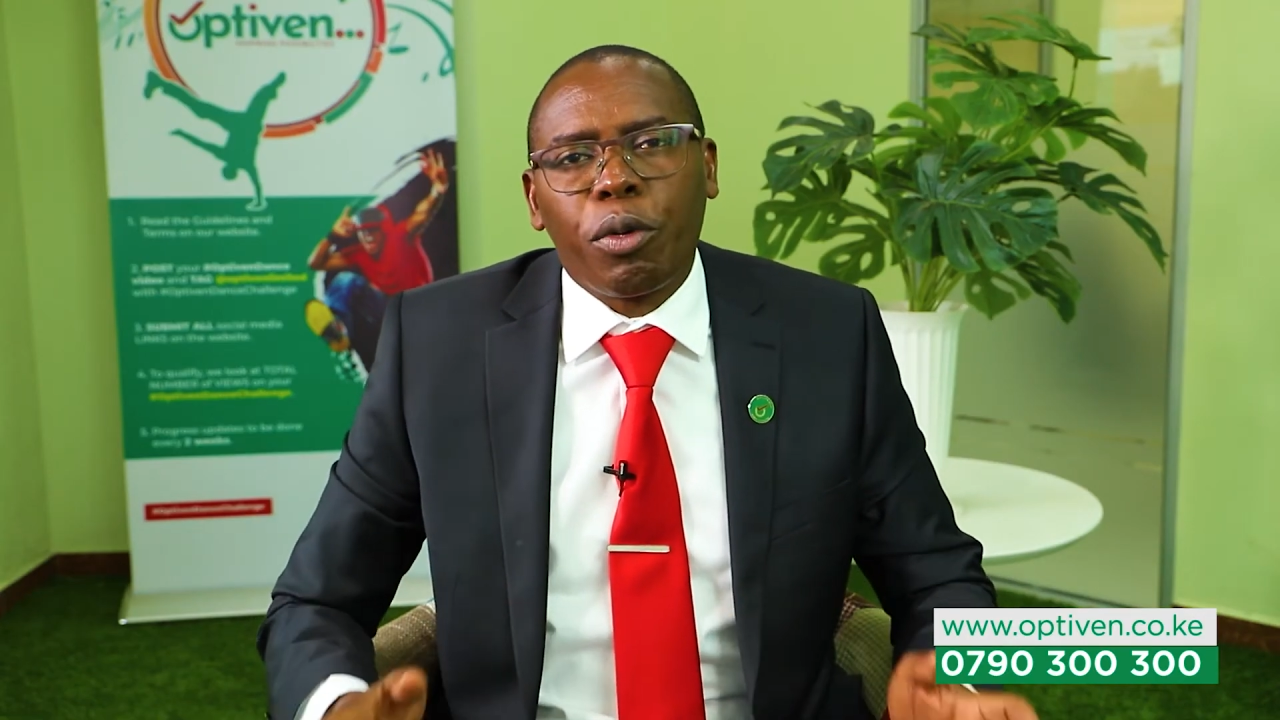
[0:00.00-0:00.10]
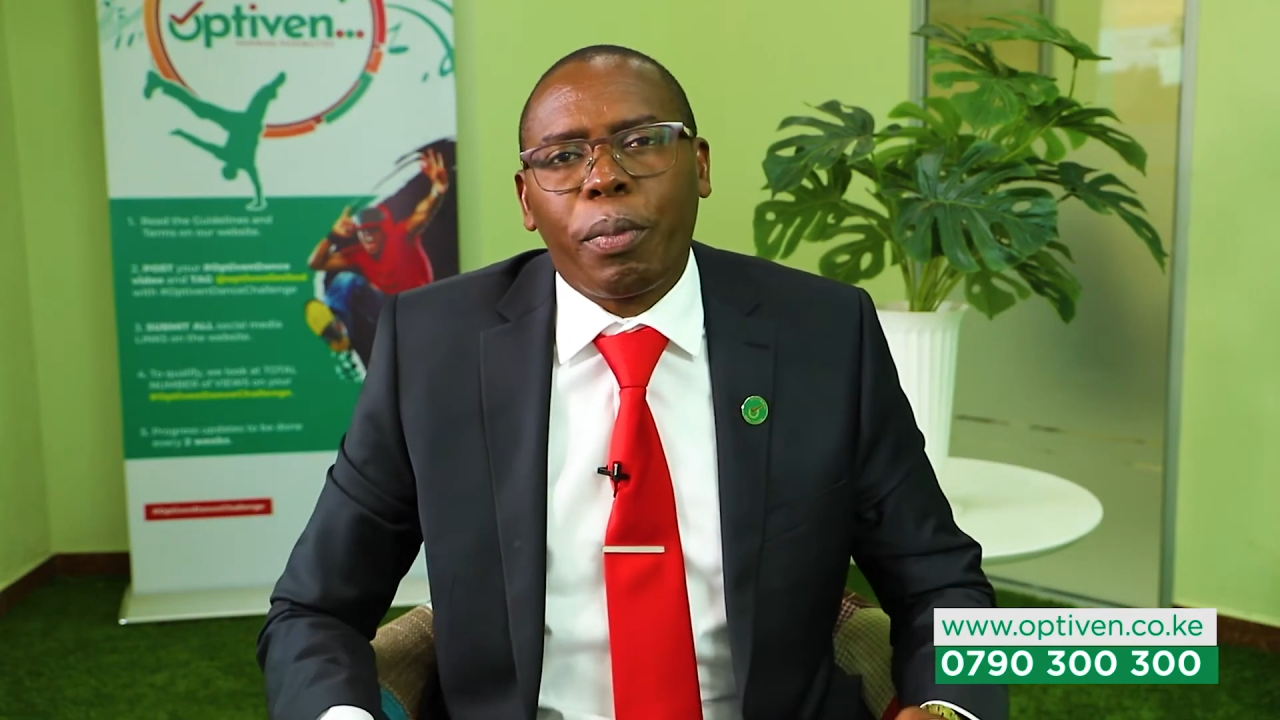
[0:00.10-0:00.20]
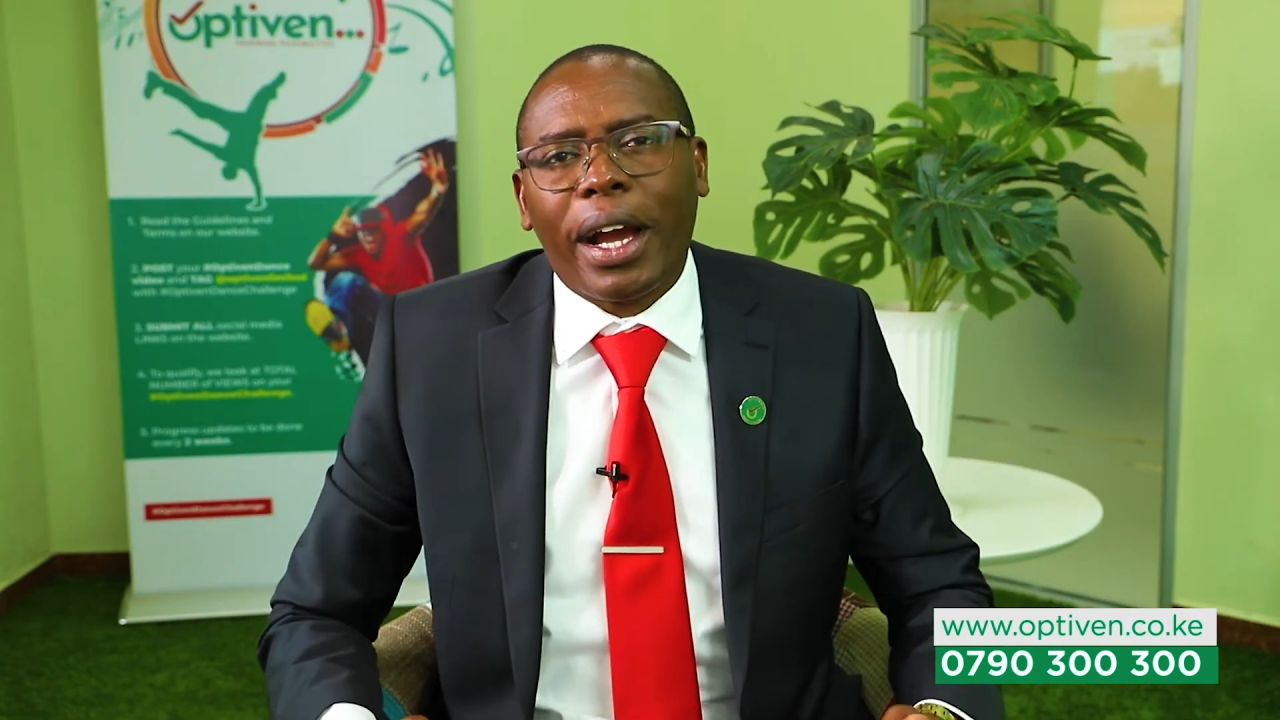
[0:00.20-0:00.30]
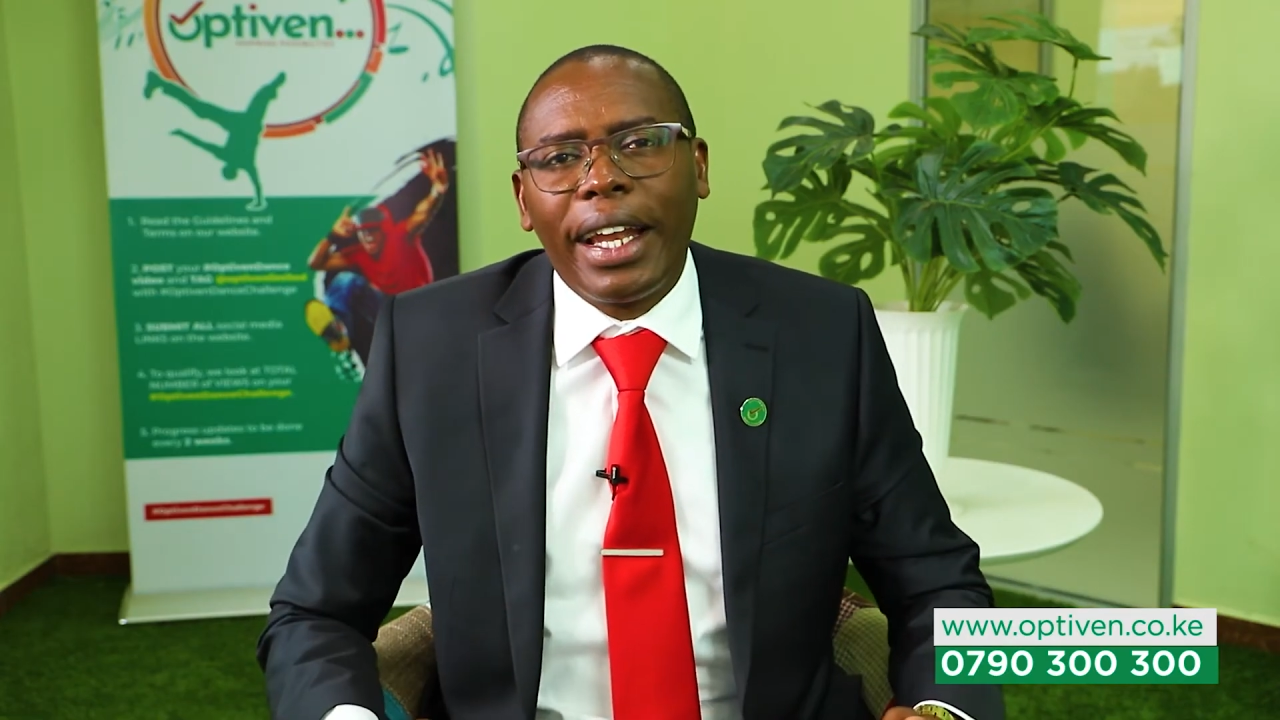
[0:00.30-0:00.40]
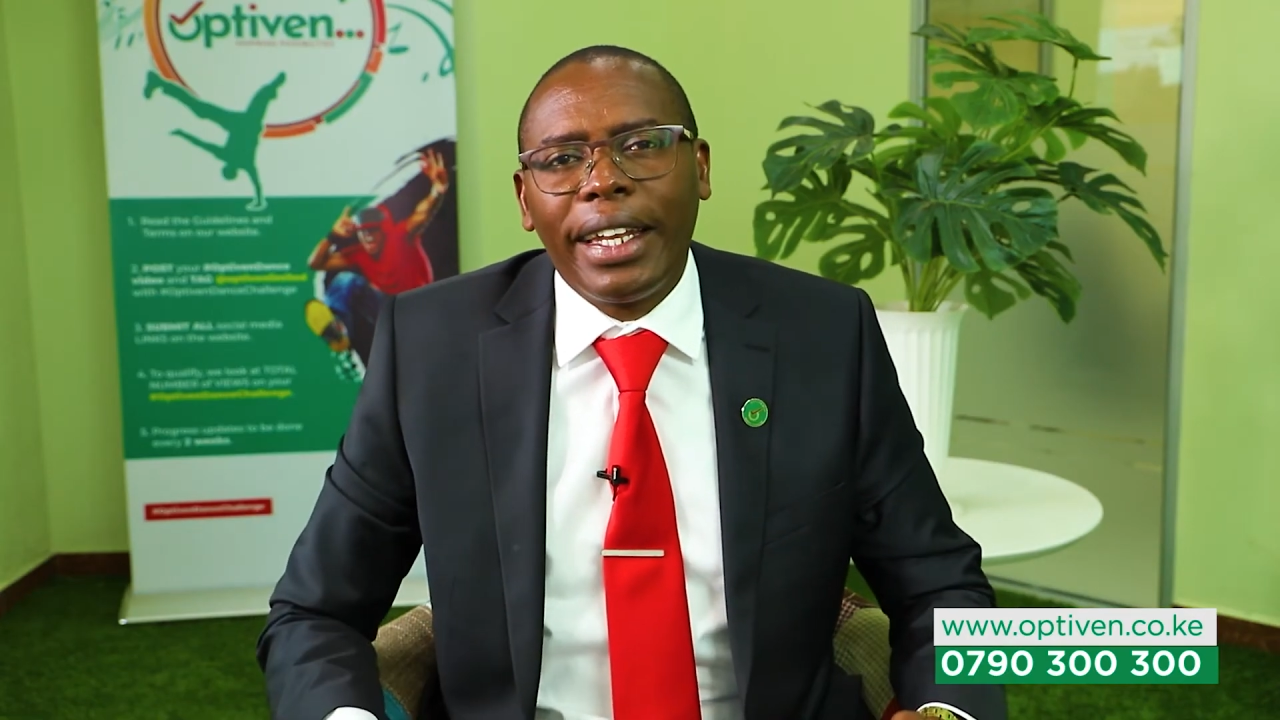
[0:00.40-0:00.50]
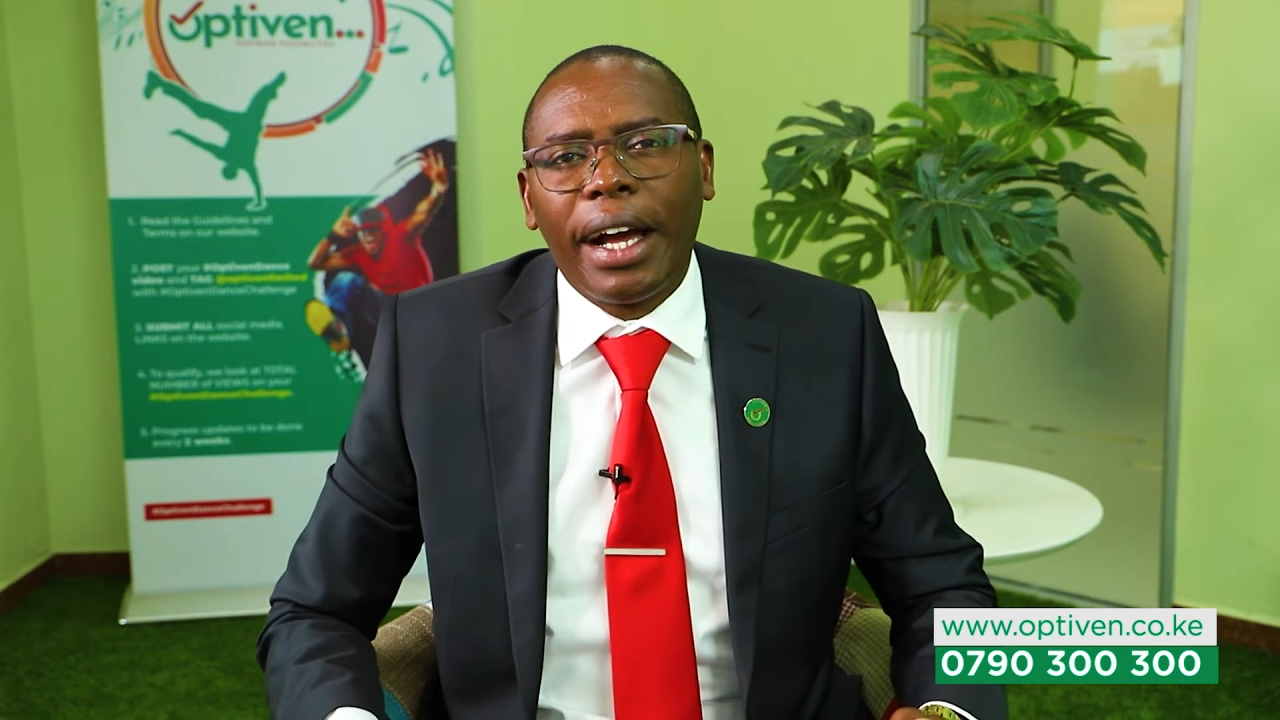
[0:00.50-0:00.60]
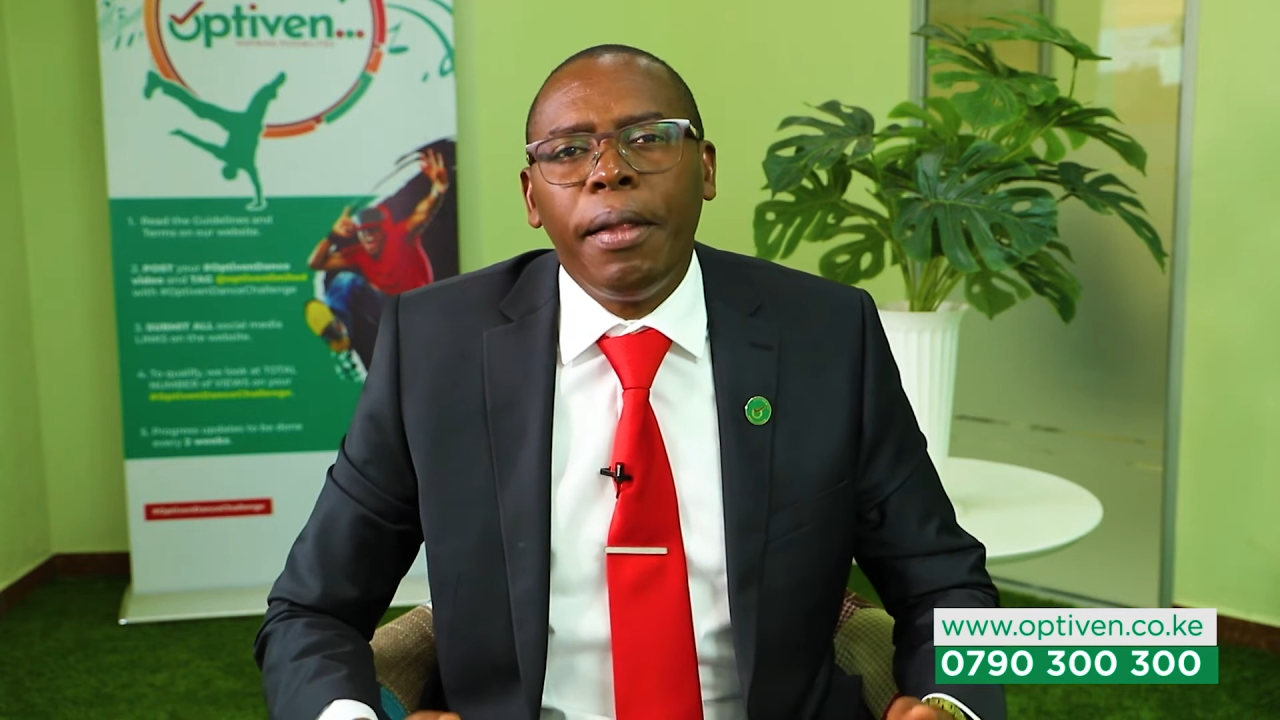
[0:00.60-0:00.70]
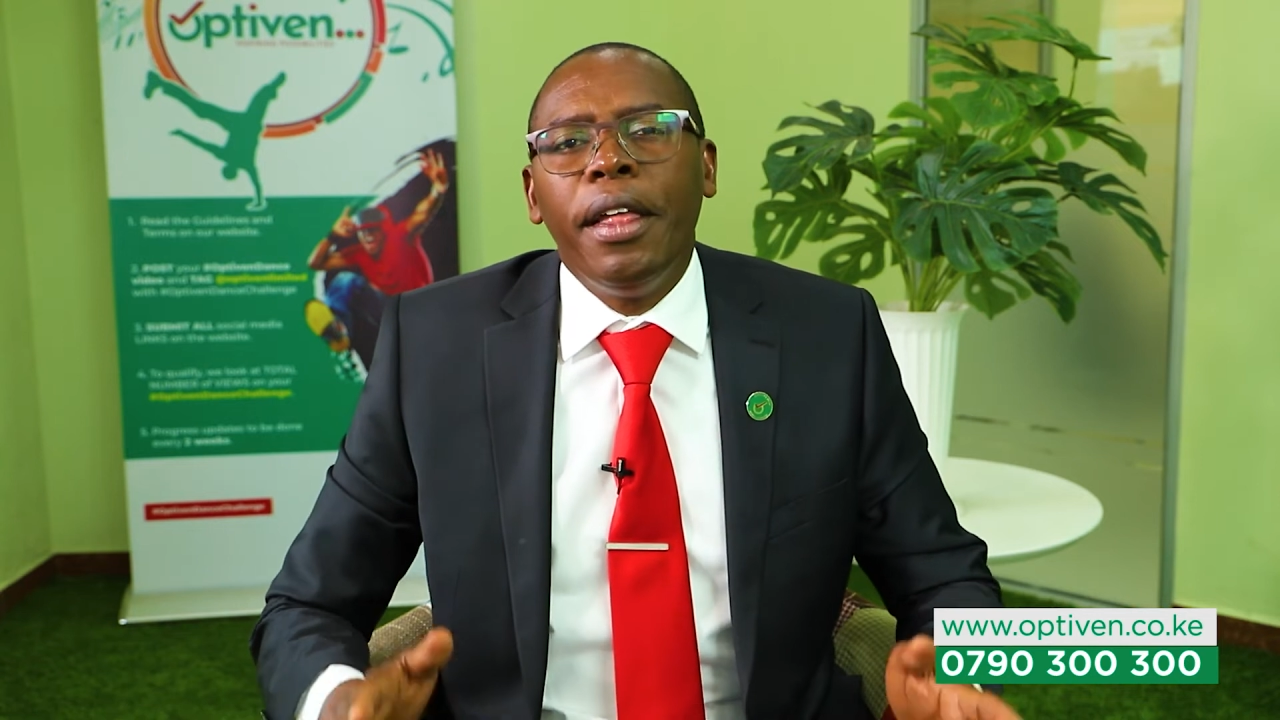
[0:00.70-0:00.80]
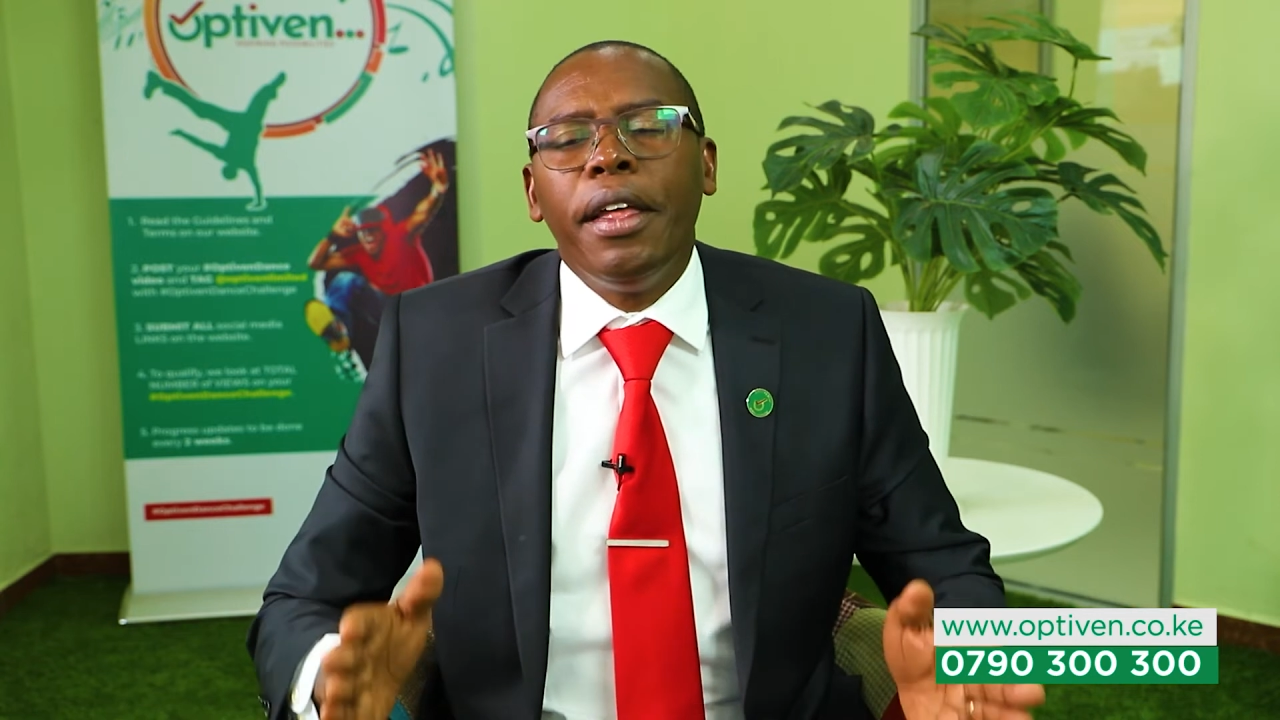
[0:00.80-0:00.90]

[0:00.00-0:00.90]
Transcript: propaganda,